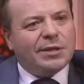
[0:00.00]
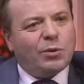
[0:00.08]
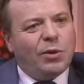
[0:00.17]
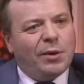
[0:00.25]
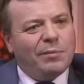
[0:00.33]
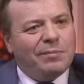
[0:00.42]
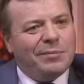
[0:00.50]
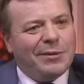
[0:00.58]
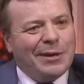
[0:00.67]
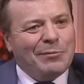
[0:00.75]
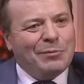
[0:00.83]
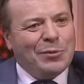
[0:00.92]
is quite
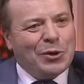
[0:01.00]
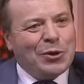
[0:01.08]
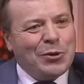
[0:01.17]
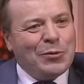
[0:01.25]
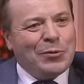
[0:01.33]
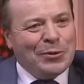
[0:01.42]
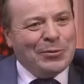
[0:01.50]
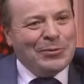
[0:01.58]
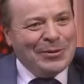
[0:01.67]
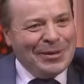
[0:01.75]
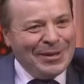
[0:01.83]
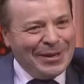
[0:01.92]

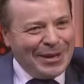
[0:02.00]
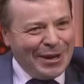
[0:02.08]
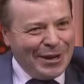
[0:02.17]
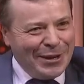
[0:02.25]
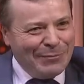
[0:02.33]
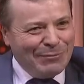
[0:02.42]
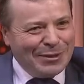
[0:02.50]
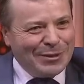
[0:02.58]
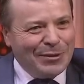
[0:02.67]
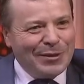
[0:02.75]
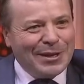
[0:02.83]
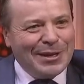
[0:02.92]
mercurial.
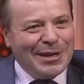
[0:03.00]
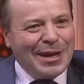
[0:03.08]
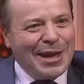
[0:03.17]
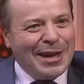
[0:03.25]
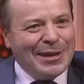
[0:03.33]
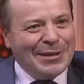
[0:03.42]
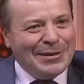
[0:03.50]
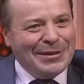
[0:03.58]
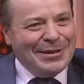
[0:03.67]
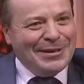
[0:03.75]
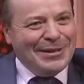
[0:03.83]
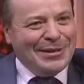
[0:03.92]
So I think he can,
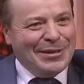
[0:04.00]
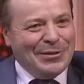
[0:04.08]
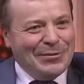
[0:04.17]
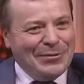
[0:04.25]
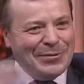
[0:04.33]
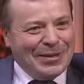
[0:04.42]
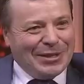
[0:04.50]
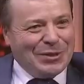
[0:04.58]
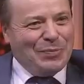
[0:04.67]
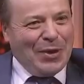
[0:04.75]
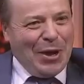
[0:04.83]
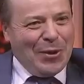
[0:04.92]
you know,
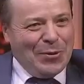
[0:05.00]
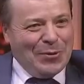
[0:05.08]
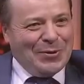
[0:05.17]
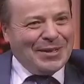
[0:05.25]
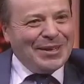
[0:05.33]
explode.